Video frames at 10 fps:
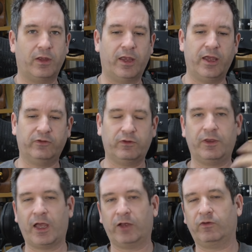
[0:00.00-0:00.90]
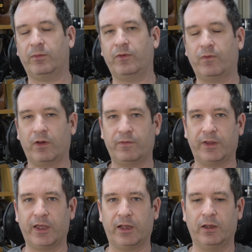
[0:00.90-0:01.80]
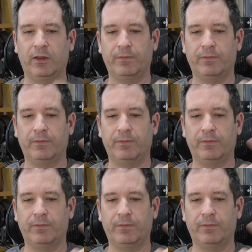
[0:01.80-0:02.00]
Here's the thing, actually, before I forget.